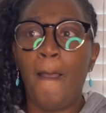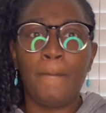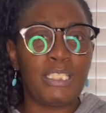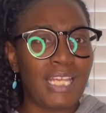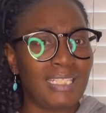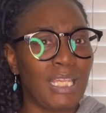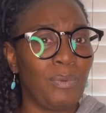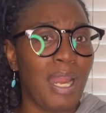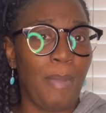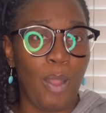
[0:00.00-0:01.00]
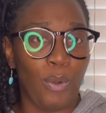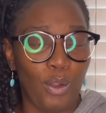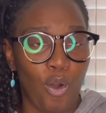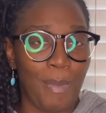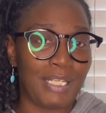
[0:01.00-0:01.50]
But y'all think when I'm at
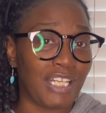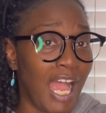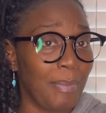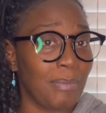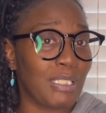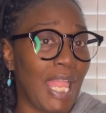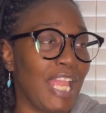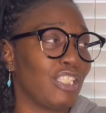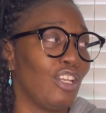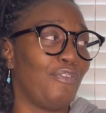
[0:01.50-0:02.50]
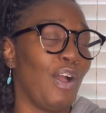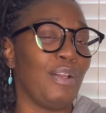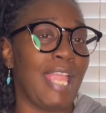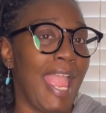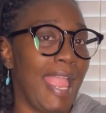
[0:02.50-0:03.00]
work on my job, I'm answering the
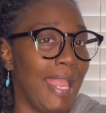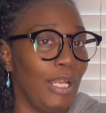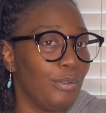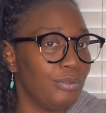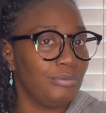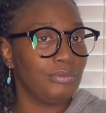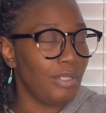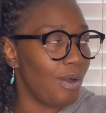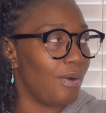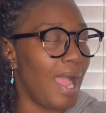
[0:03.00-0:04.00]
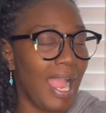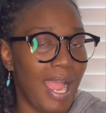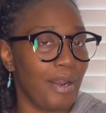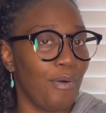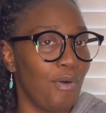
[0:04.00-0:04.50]
phone, yay, hello. No, I
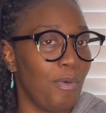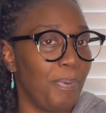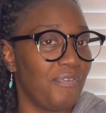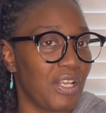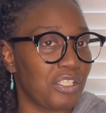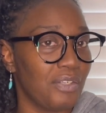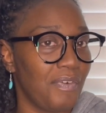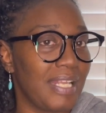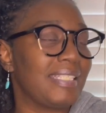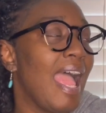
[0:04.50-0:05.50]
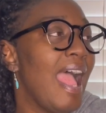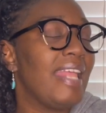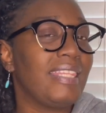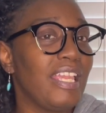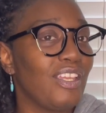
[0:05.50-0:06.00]
got a whole professional voice.
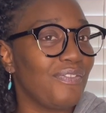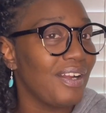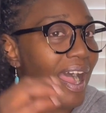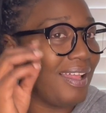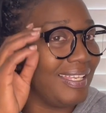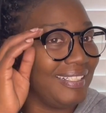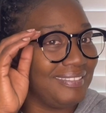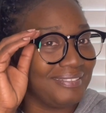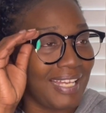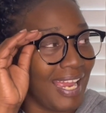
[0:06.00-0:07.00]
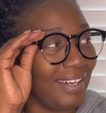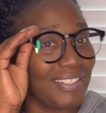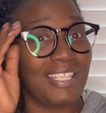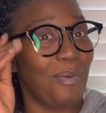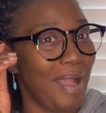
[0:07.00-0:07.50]
Thank you for calling. I ain't
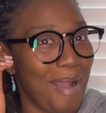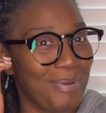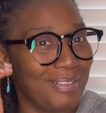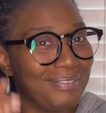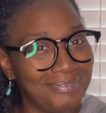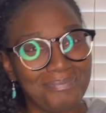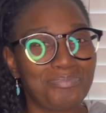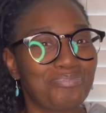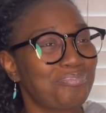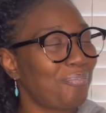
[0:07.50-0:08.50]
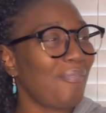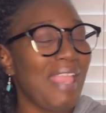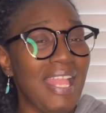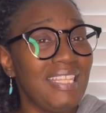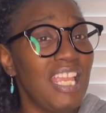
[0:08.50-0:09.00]
gonna say where I work.
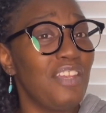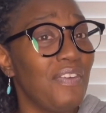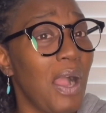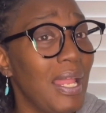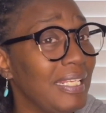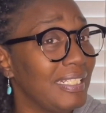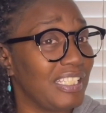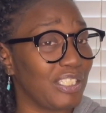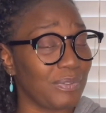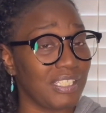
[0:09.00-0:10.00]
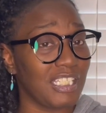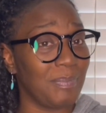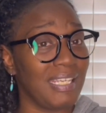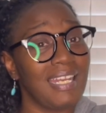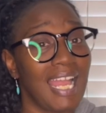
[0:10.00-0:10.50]
Thank you for calling. This is Kristen
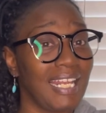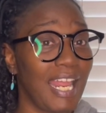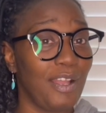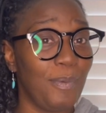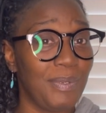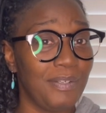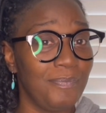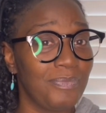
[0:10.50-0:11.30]
speaking. How can I help you?